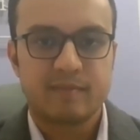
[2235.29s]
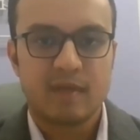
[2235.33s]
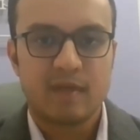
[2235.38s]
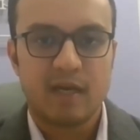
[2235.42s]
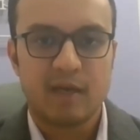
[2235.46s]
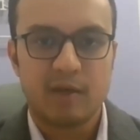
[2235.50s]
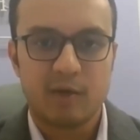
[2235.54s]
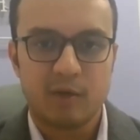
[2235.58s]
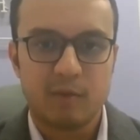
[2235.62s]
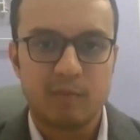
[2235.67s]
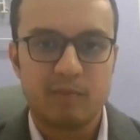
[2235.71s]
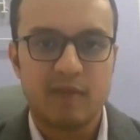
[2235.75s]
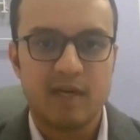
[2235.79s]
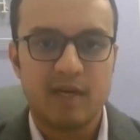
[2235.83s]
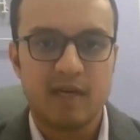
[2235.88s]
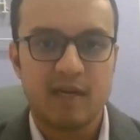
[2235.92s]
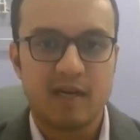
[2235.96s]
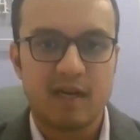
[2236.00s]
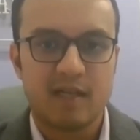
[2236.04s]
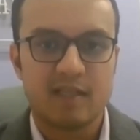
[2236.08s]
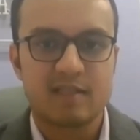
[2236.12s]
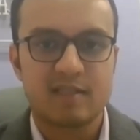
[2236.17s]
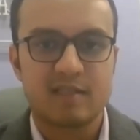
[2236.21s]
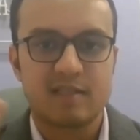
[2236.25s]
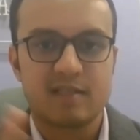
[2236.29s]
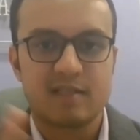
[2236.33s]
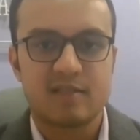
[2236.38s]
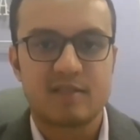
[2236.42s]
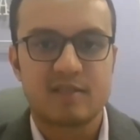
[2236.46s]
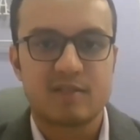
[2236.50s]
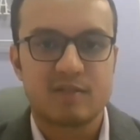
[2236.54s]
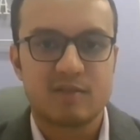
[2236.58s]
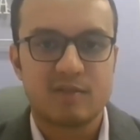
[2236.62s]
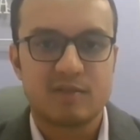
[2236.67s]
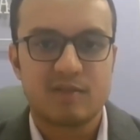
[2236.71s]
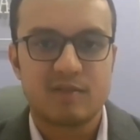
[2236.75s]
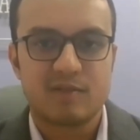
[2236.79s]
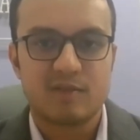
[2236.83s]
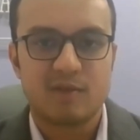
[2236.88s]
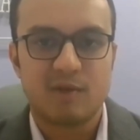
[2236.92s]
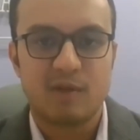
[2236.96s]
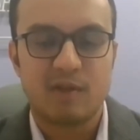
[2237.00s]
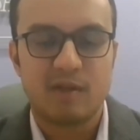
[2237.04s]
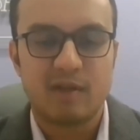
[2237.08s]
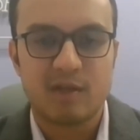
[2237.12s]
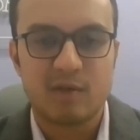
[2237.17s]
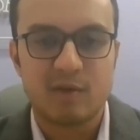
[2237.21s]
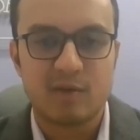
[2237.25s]
I hope that answers all
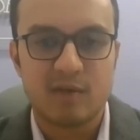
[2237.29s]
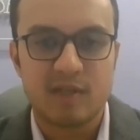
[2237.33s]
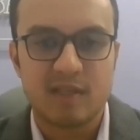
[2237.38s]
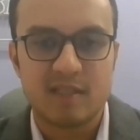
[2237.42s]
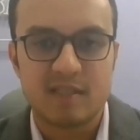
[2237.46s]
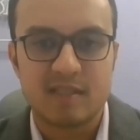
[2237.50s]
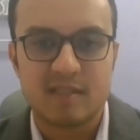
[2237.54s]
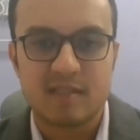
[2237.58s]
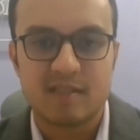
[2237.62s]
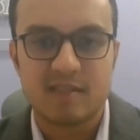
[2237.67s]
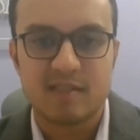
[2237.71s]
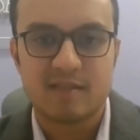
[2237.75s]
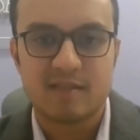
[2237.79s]
the queries.